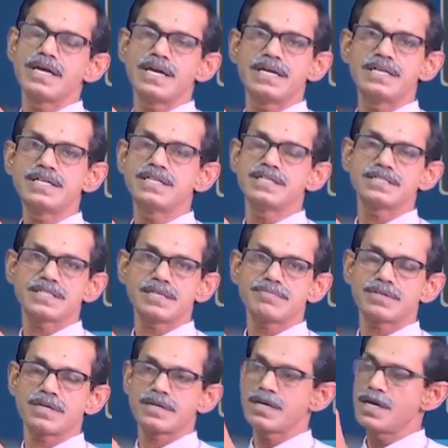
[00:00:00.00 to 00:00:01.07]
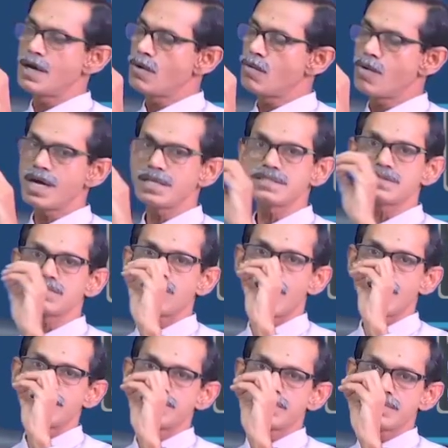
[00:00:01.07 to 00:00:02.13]
any receptor, once
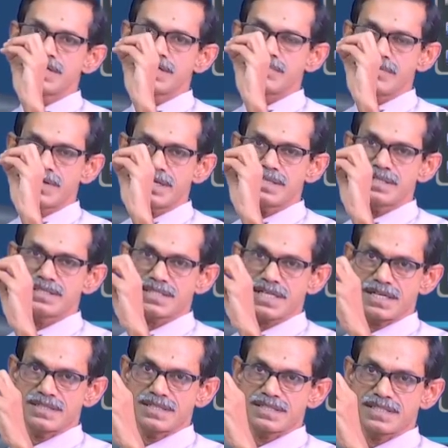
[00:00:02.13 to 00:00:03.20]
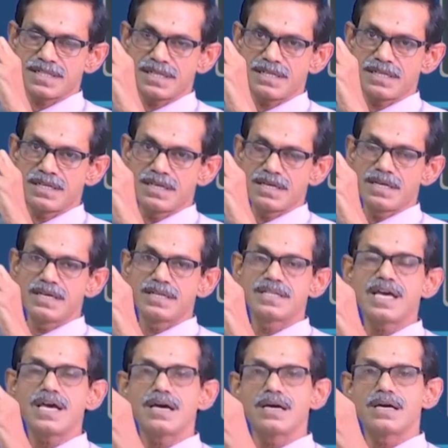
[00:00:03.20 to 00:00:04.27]
one protein made inside the cell,
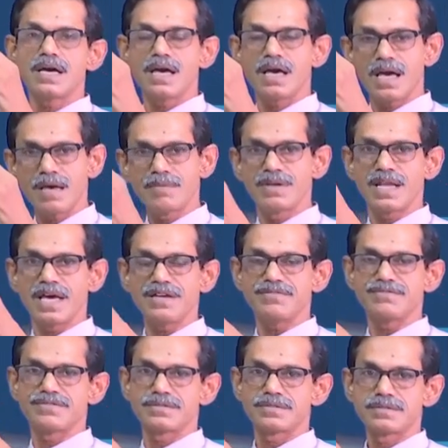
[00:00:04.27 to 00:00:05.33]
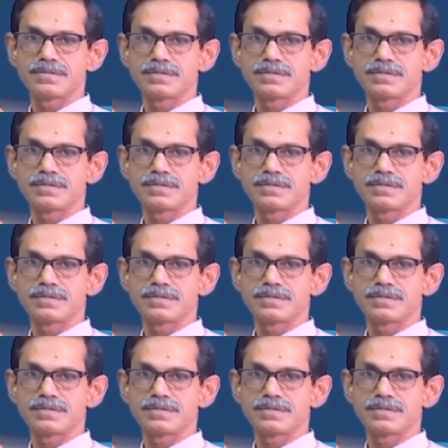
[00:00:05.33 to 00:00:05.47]
they have a life.